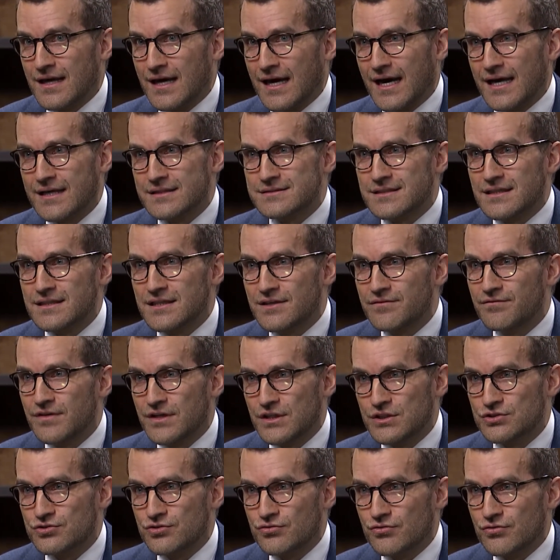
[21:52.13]
as
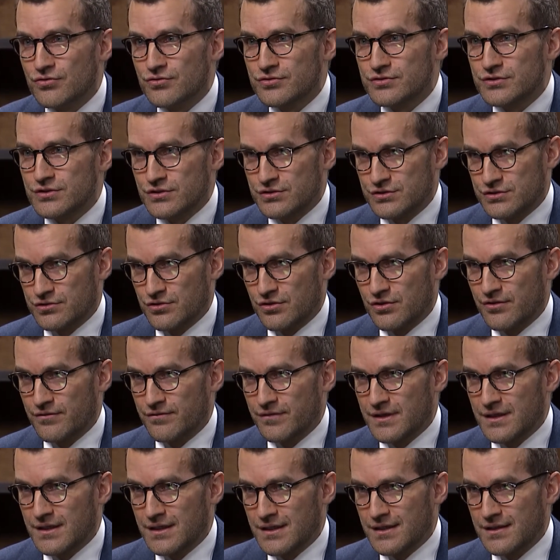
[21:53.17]
individuals
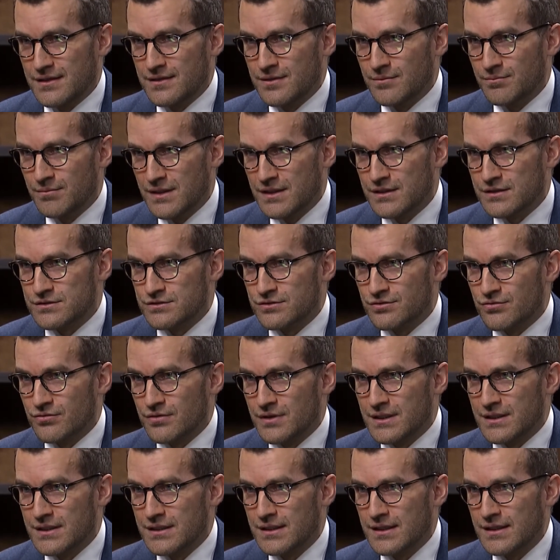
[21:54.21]
serving in
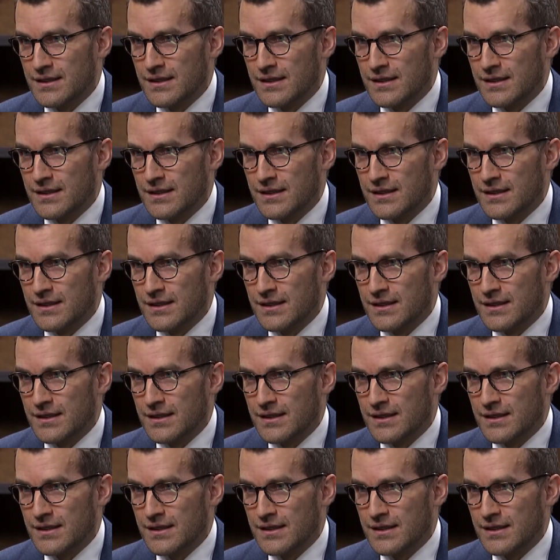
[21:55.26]
ministry,